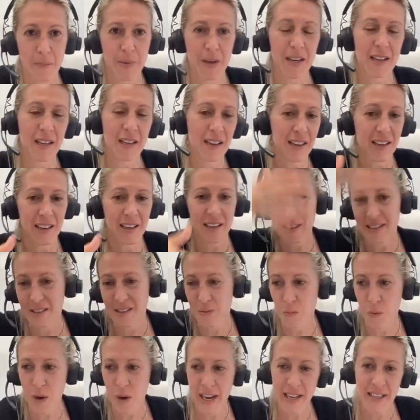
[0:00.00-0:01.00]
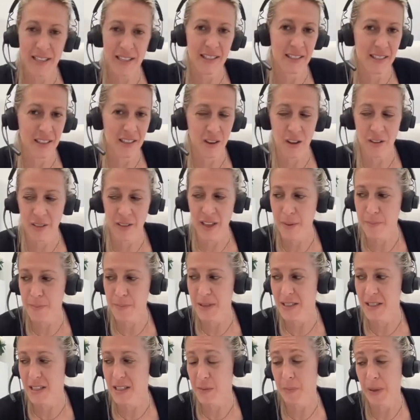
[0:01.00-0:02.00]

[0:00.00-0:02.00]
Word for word: it in and it's waste and all that business.